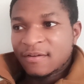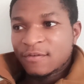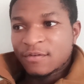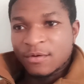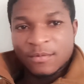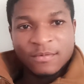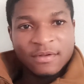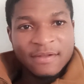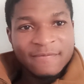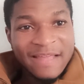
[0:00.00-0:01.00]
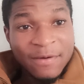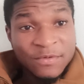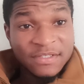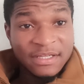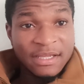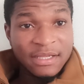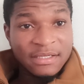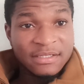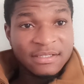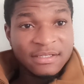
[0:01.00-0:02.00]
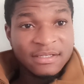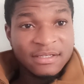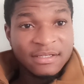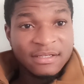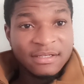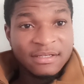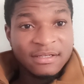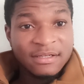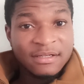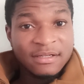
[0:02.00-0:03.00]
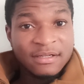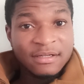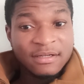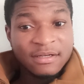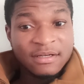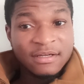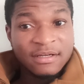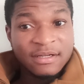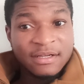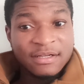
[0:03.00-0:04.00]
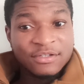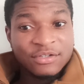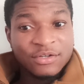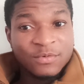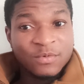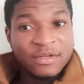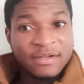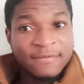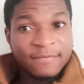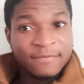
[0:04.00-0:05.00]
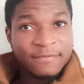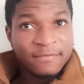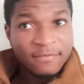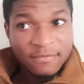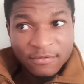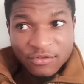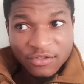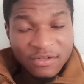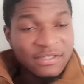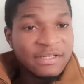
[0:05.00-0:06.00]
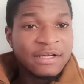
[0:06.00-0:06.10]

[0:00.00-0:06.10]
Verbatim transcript: So if that was the case, uh, I guess you would have sorted